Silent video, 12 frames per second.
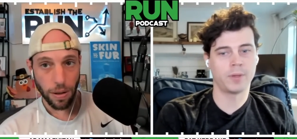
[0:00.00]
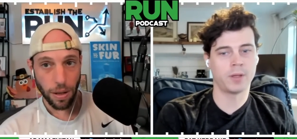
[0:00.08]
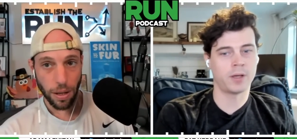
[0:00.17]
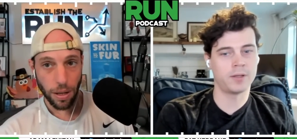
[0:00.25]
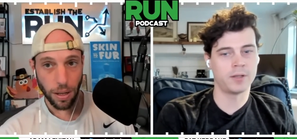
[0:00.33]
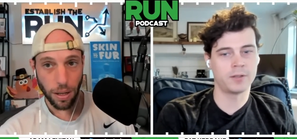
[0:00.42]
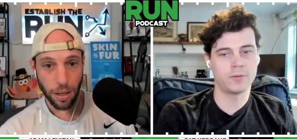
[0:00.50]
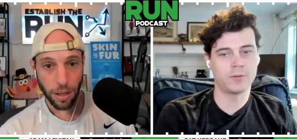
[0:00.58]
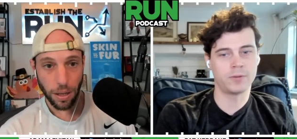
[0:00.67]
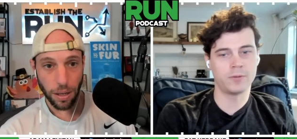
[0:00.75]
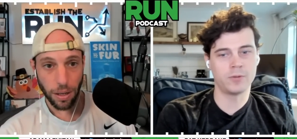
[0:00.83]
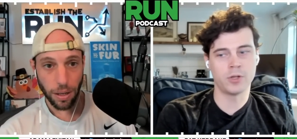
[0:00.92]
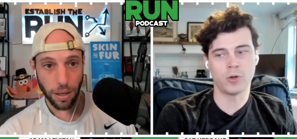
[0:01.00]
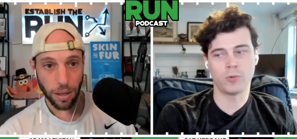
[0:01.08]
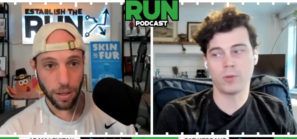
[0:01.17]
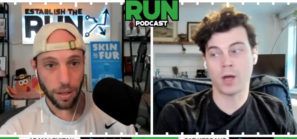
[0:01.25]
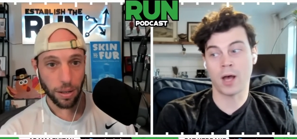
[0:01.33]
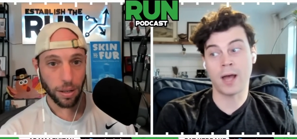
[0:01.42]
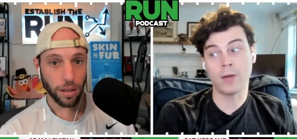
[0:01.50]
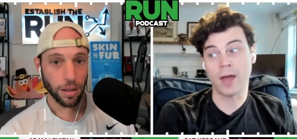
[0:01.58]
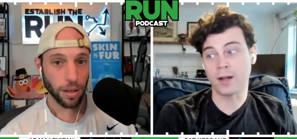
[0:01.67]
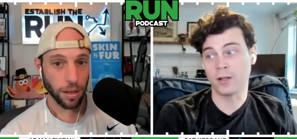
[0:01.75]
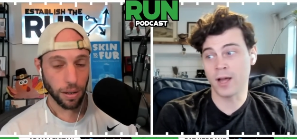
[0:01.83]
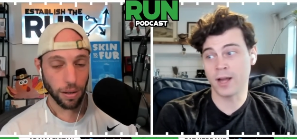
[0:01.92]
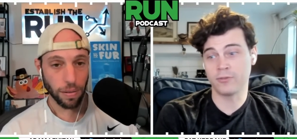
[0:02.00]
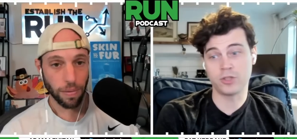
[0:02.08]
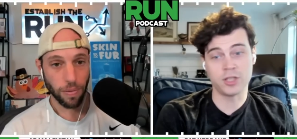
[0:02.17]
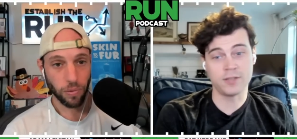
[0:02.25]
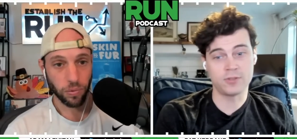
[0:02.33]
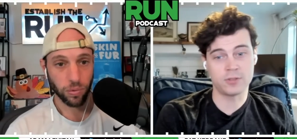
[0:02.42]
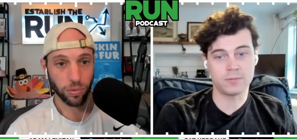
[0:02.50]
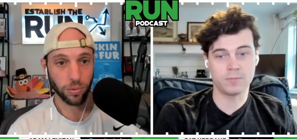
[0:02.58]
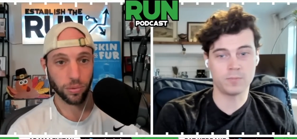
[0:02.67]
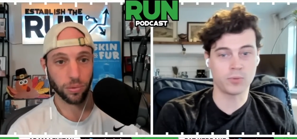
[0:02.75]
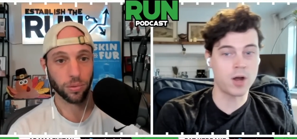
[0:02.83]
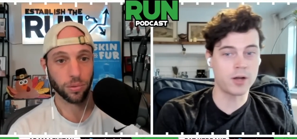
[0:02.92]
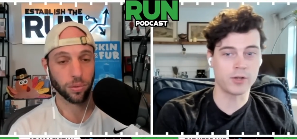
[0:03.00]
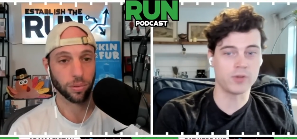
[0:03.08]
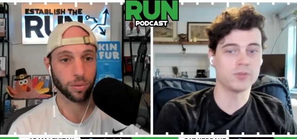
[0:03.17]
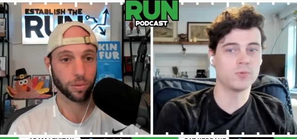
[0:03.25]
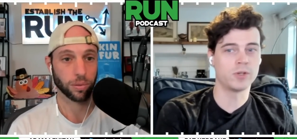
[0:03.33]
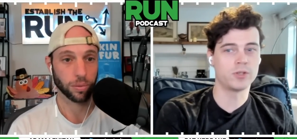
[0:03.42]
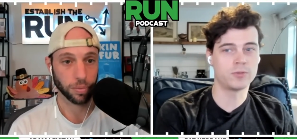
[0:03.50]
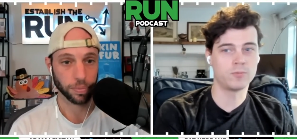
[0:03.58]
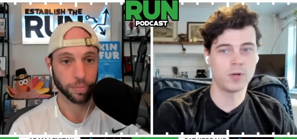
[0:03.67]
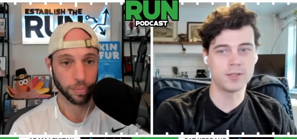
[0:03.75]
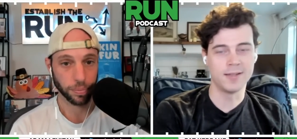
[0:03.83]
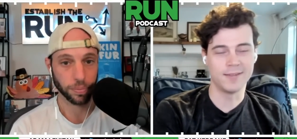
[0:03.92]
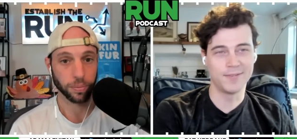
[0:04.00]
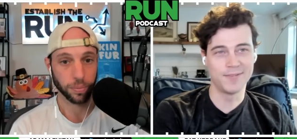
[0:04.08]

Speaker 1: I think you know I had a lot of Chiefs Broncos, which wasn't